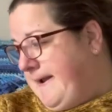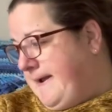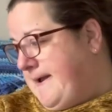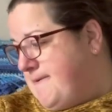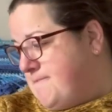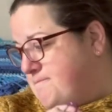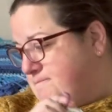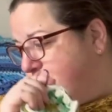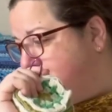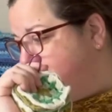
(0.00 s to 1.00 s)

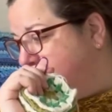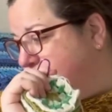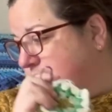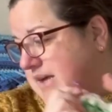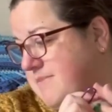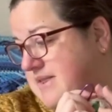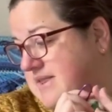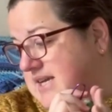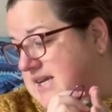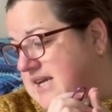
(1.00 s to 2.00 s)
I'm
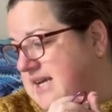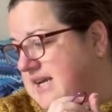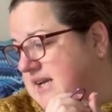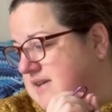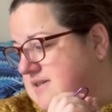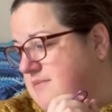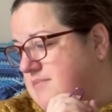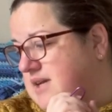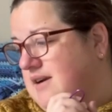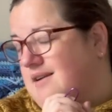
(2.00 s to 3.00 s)
thinking
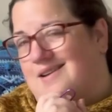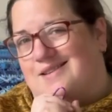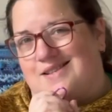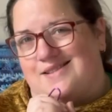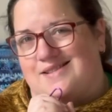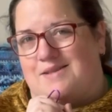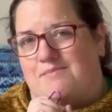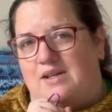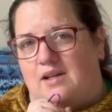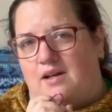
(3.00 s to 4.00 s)
something like Dusty
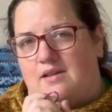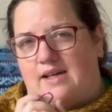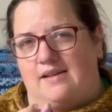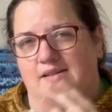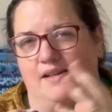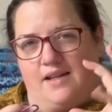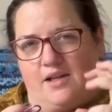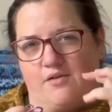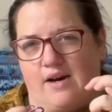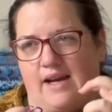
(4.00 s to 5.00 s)
Miller, that light
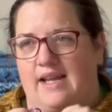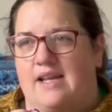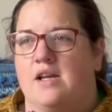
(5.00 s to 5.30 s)
grey,